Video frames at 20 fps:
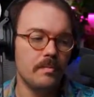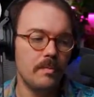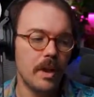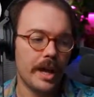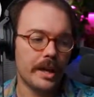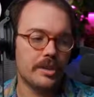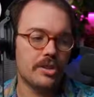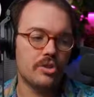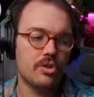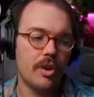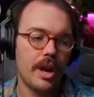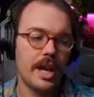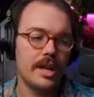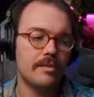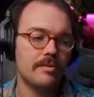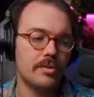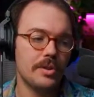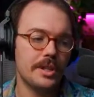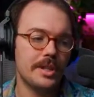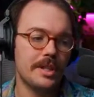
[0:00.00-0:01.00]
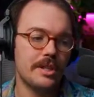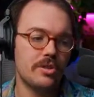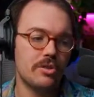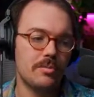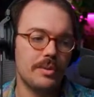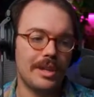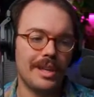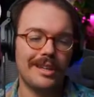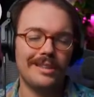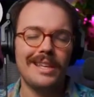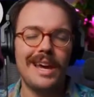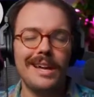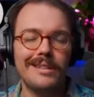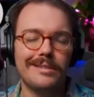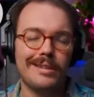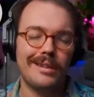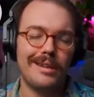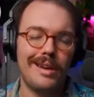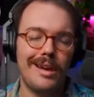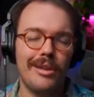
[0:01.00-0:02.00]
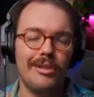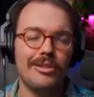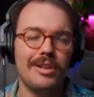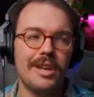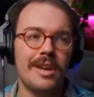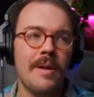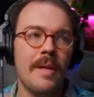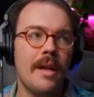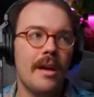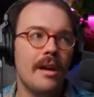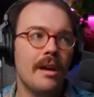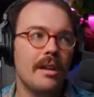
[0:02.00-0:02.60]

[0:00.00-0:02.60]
like trained voice teacher would be like, that's unhealthy.